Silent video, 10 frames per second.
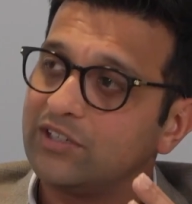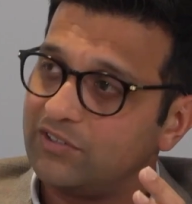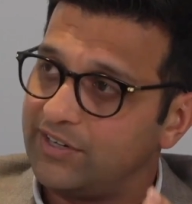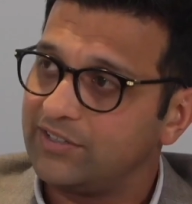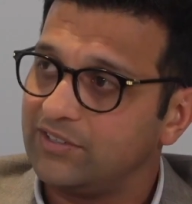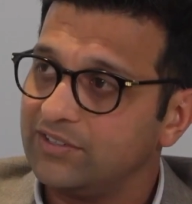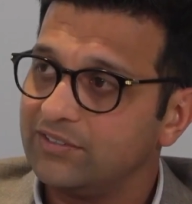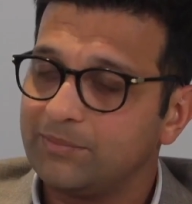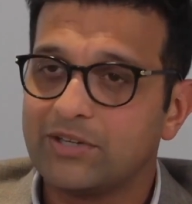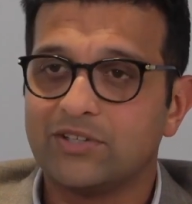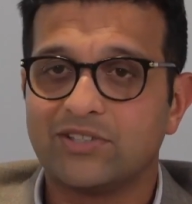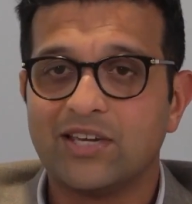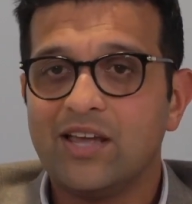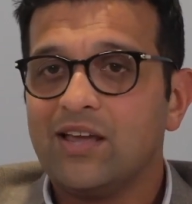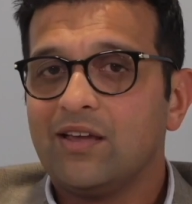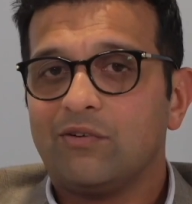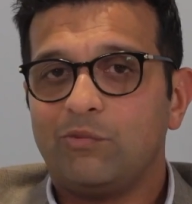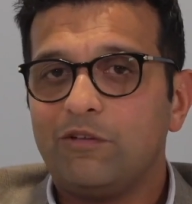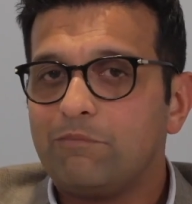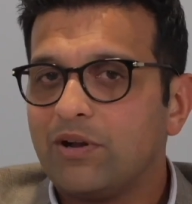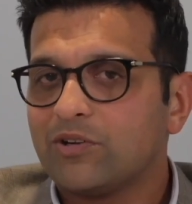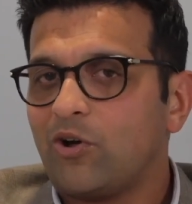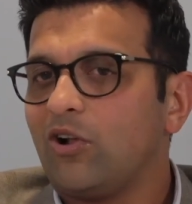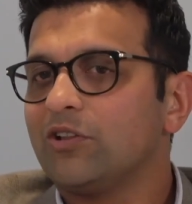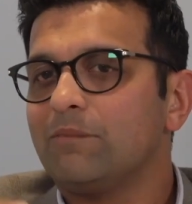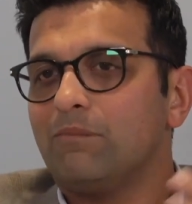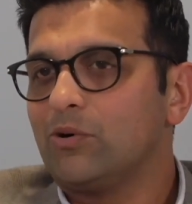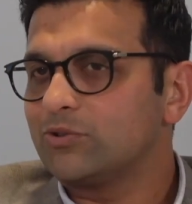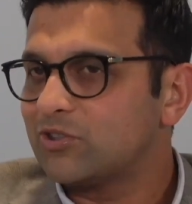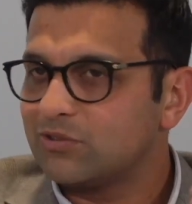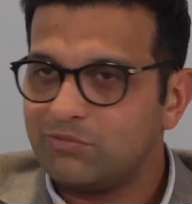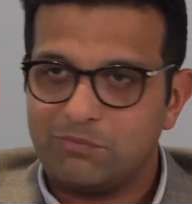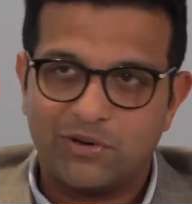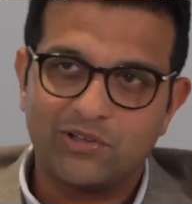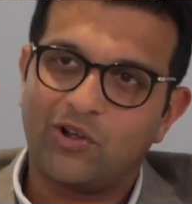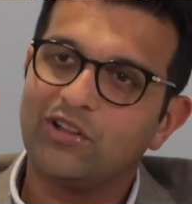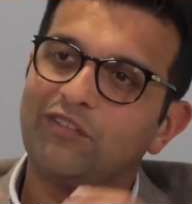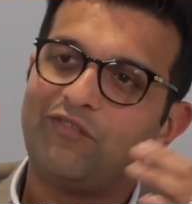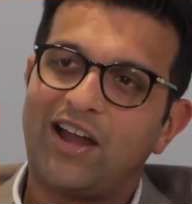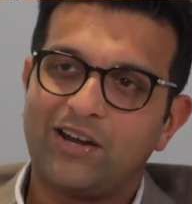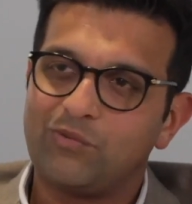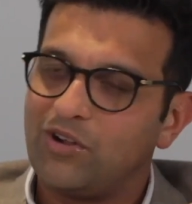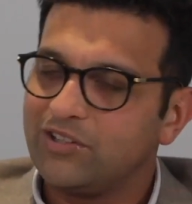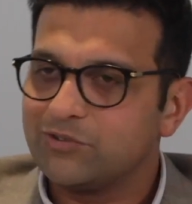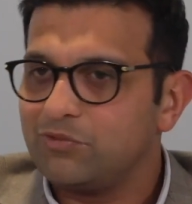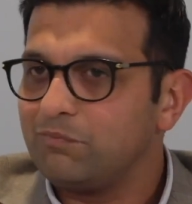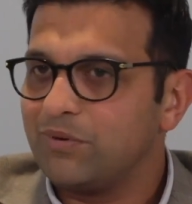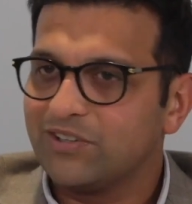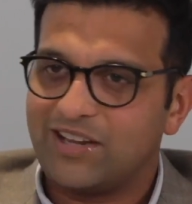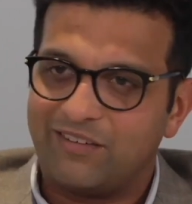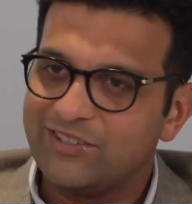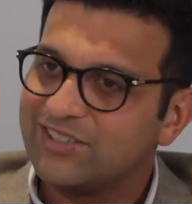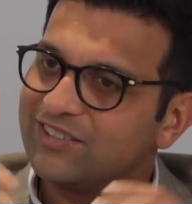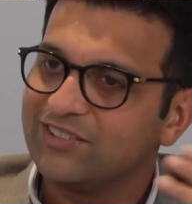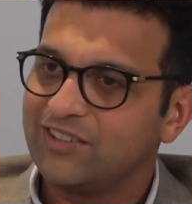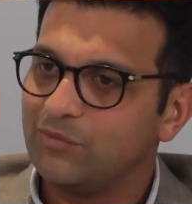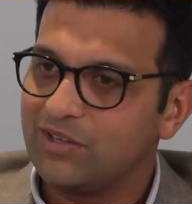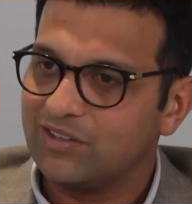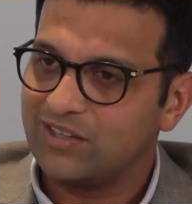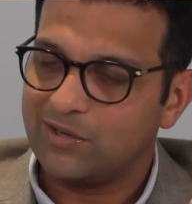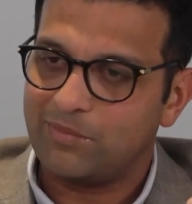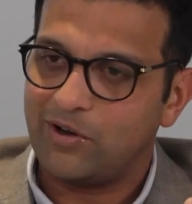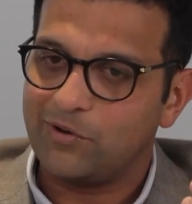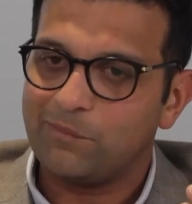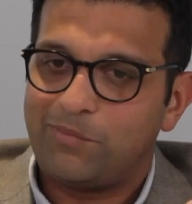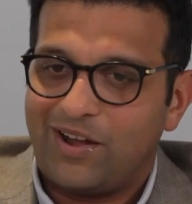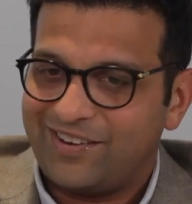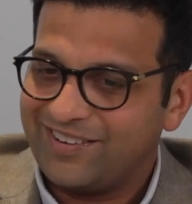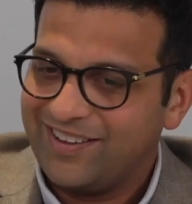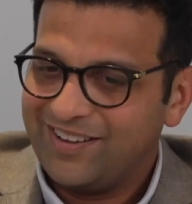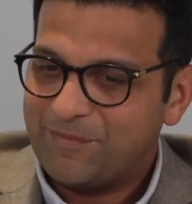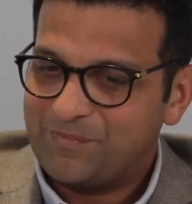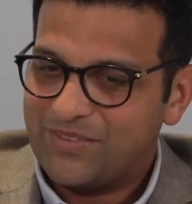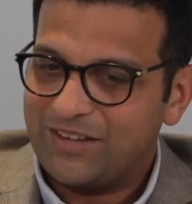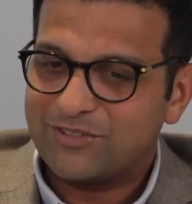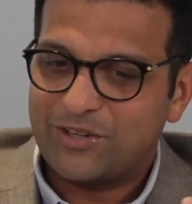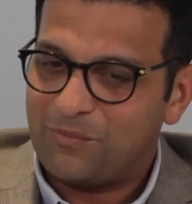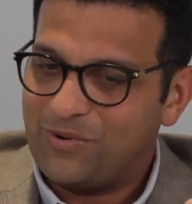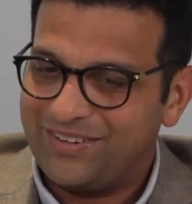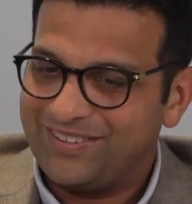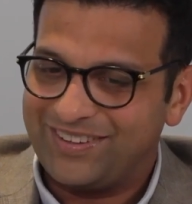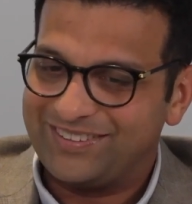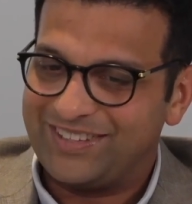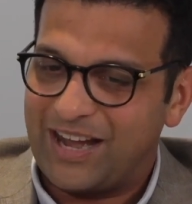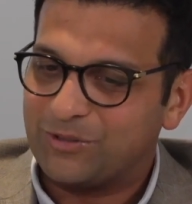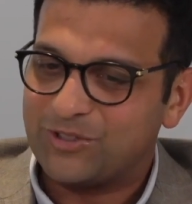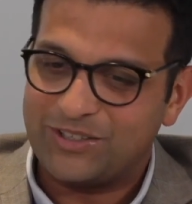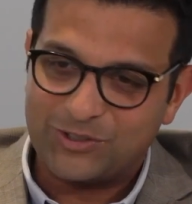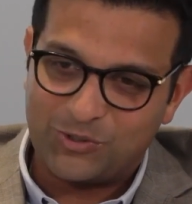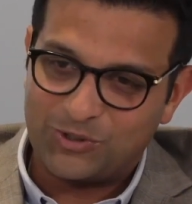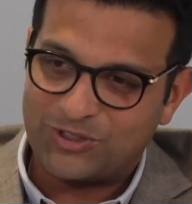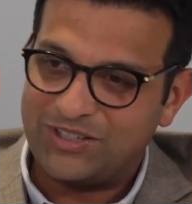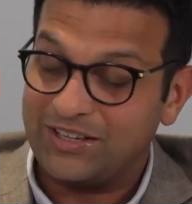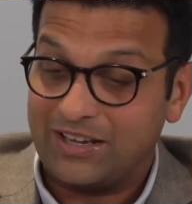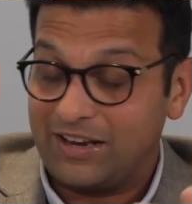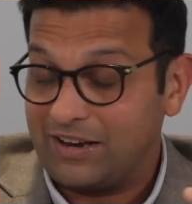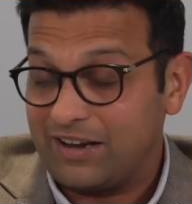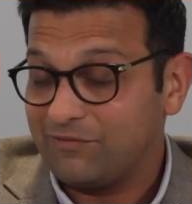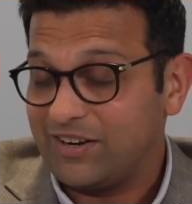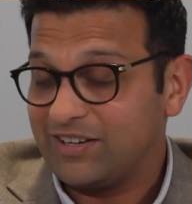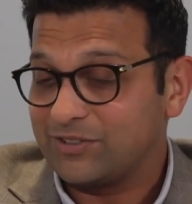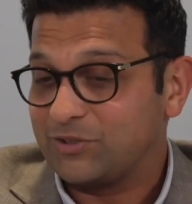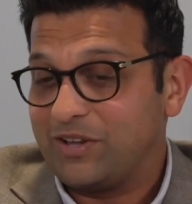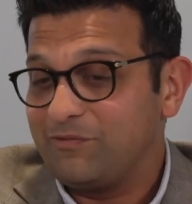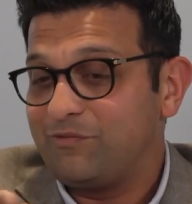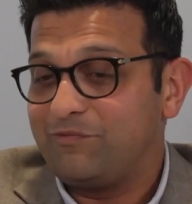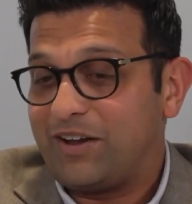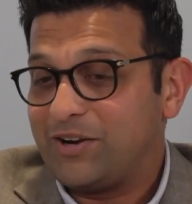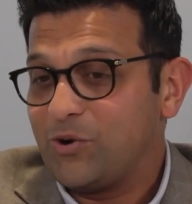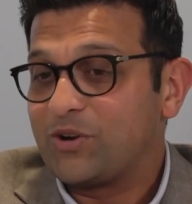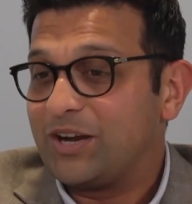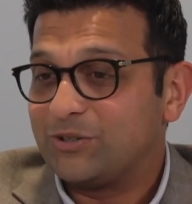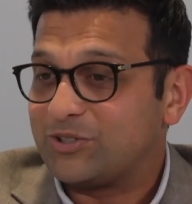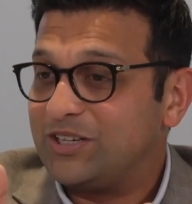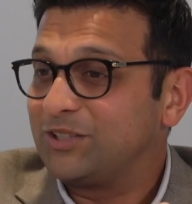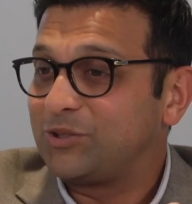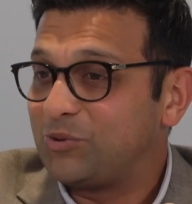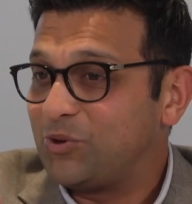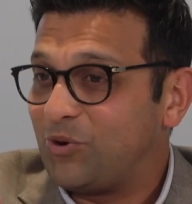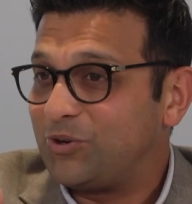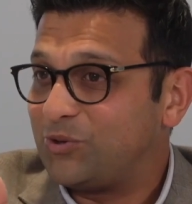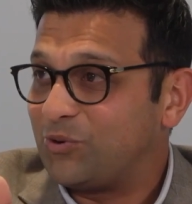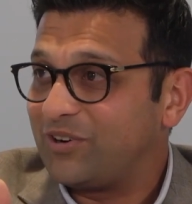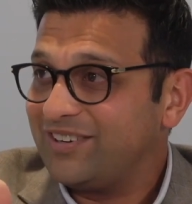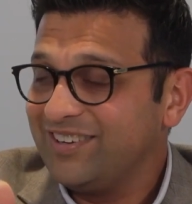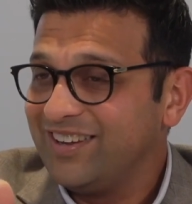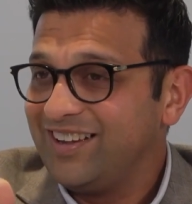critical, because we've built all the moats, we've built all the firewalls, we've built every single thing we can think about. But if someone on the outside is going to sneak, and very okay to sneak through your door,